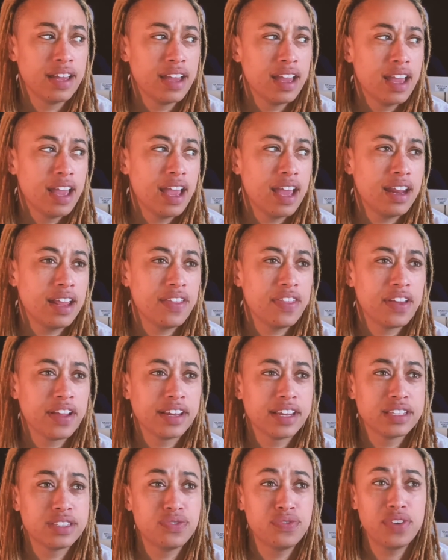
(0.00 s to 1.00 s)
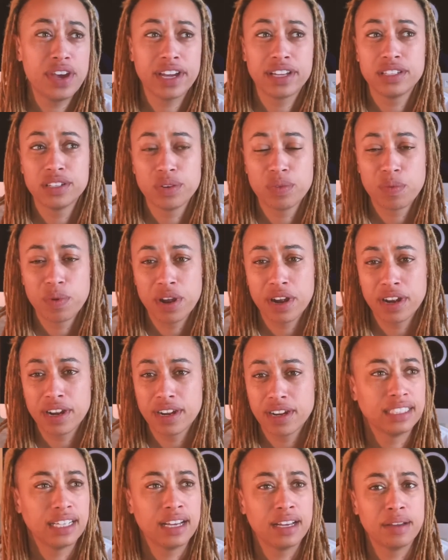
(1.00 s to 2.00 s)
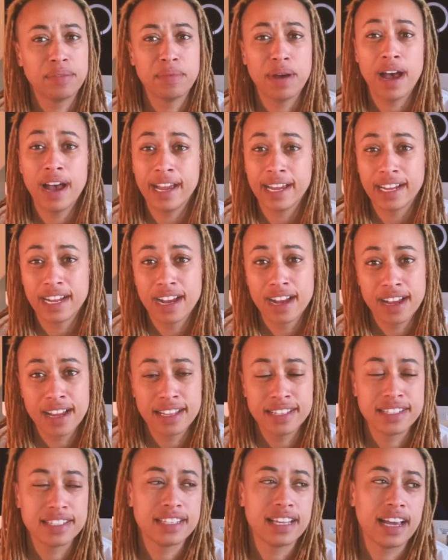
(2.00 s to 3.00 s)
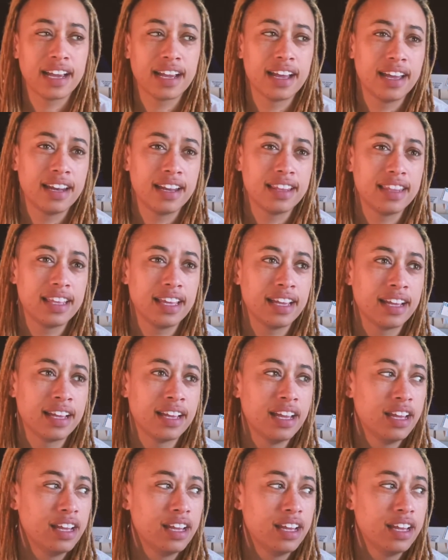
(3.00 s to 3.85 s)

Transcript: anything that's vector work, icons, that kind of thing.